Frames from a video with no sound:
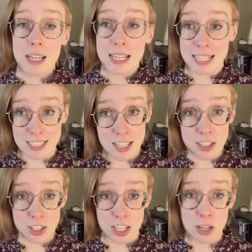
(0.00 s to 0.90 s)

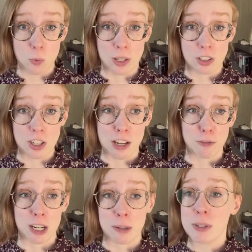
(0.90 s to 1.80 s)
Incidentally, when looking
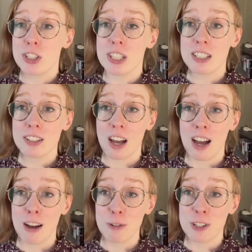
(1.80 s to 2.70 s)
for images
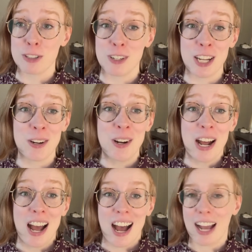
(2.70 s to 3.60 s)
for this video,
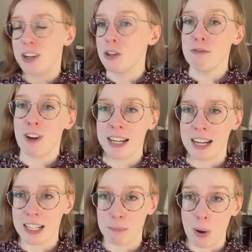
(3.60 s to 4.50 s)
I couldn't find
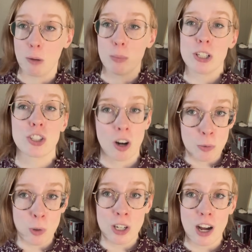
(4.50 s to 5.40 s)
any published
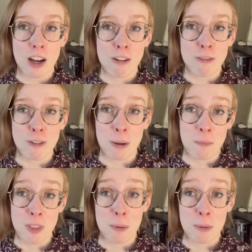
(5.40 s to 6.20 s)
artwork of the